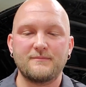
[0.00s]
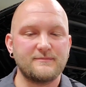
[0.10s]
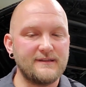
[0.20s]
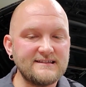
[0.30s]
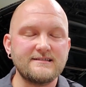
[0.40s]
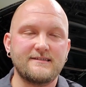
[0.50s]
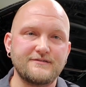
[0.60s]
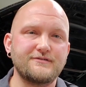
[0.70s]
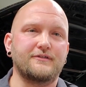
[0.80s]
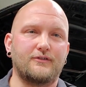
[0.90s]
Some easy
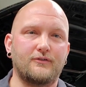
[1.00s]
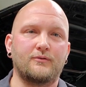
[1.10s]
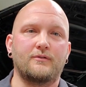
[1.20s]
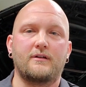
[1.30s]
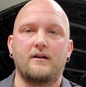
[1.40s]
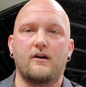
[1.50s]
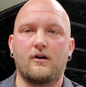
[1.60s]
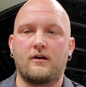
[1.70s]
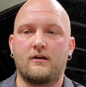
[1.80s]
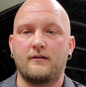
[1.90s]
things you could do
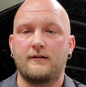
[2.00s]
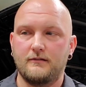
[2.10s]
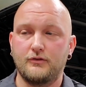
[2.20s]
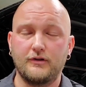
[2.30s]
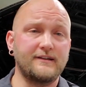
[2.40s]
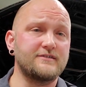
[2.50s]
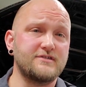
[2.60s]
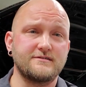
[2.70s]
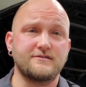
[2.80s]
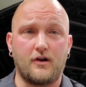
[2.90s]
are look into
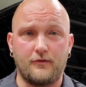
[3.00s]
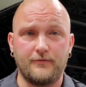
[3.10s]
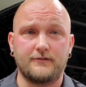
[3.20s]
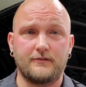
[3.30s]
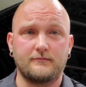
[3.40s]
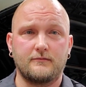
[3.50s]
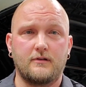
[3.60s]
changing your air filter.